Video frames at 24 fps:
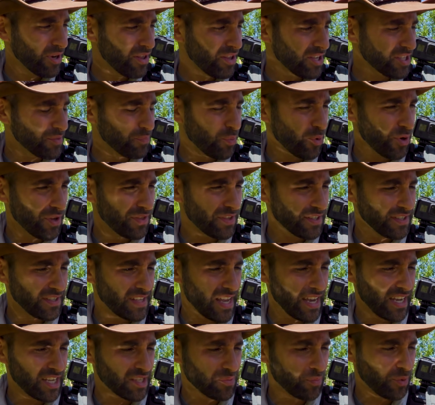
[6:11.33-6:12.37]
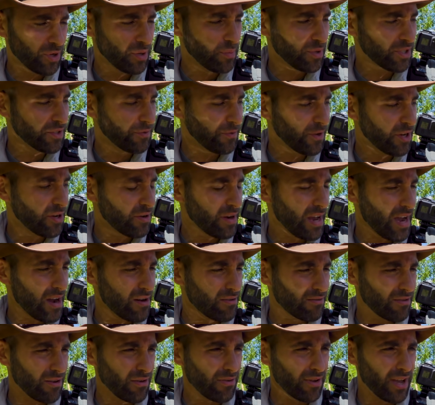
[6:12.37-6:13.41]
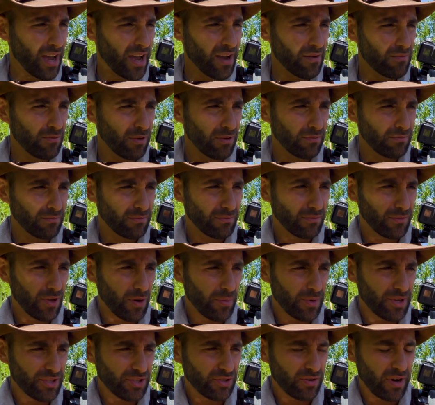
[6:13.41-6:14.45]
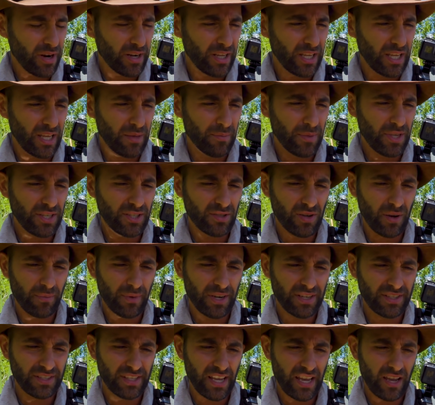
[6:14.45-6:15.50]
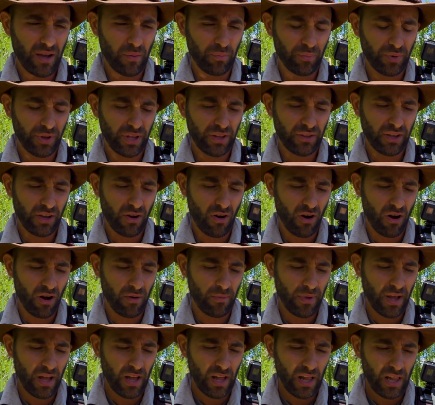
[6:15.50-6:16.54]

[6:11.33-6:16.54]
But at this point, the snake has pretty much figured out, okay, well, nobody's trying to eat me, so I'm gonna stay completely calm.